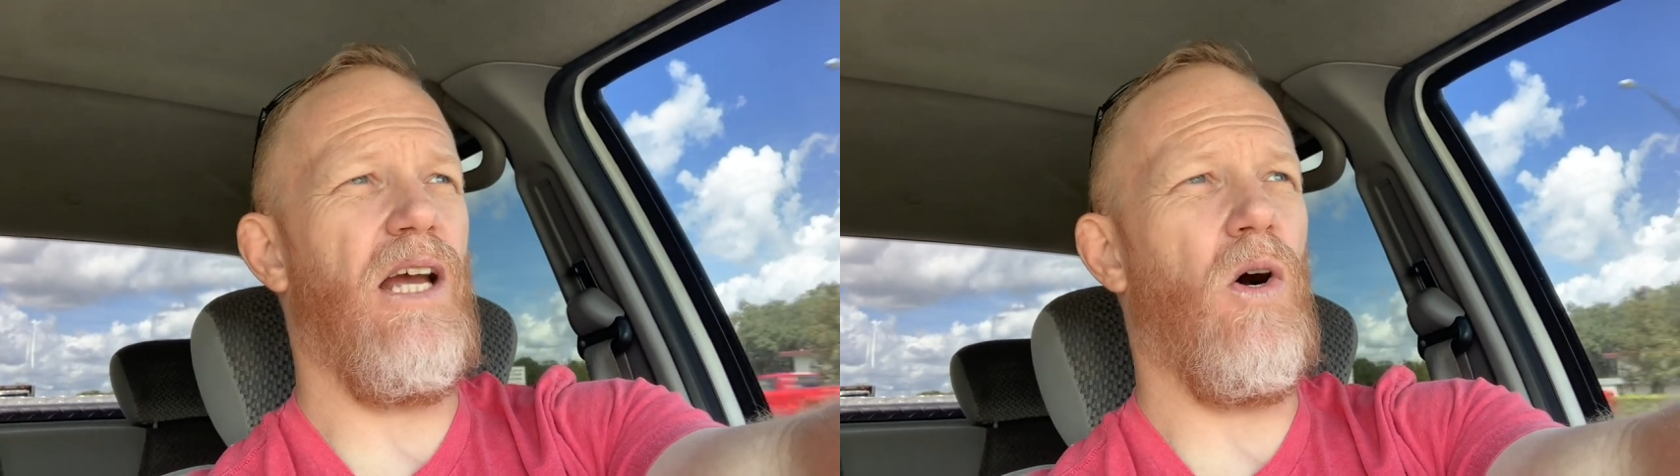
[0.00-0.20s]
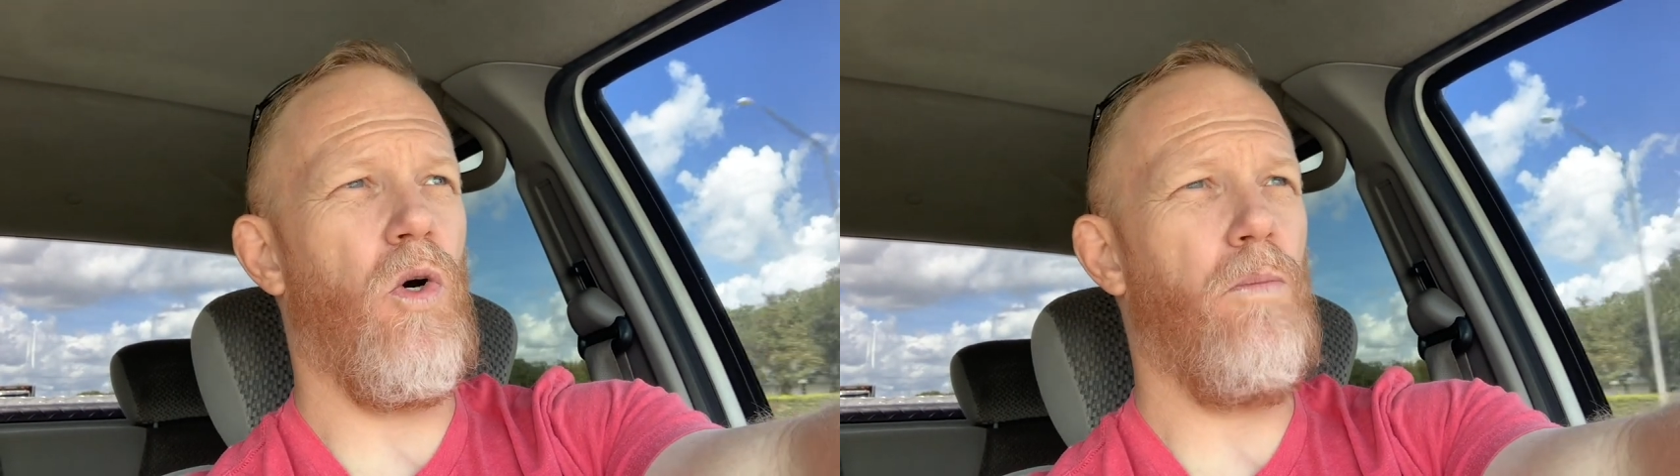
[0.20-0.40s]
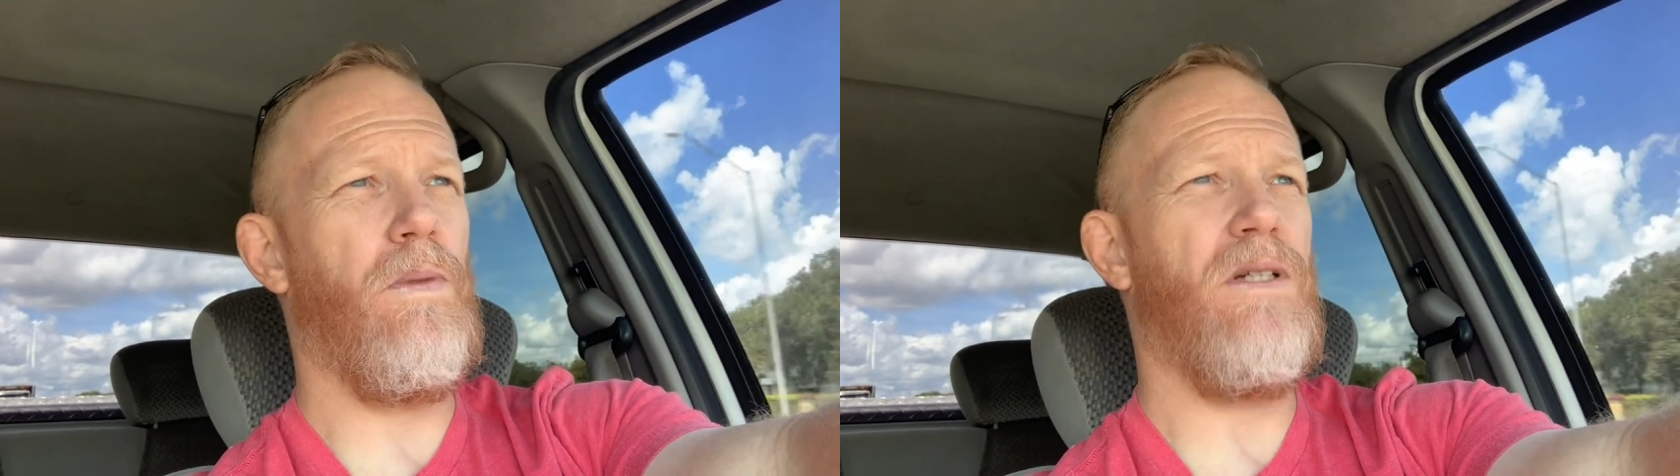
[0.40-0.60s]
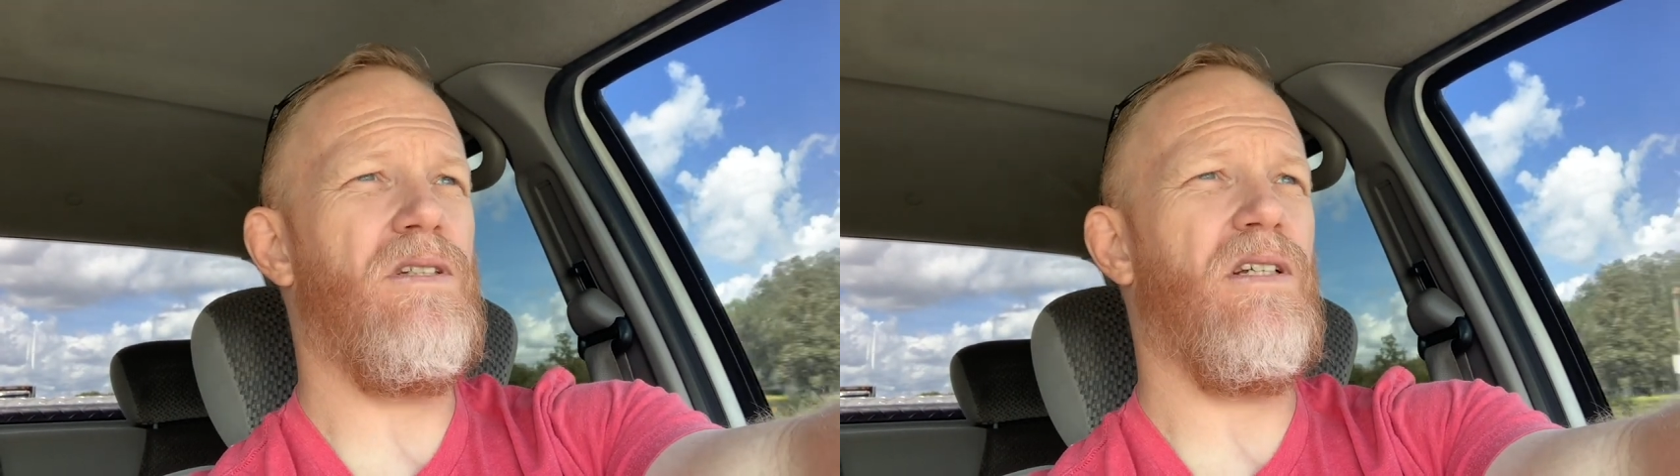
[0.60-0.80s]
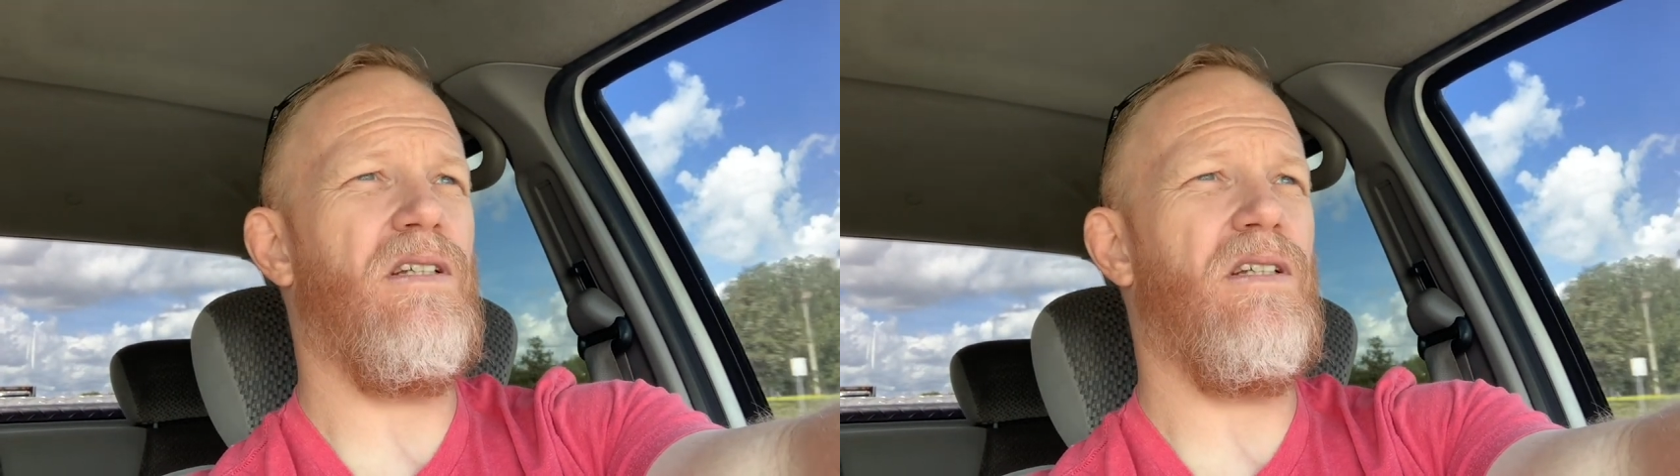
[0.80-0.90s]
hopeless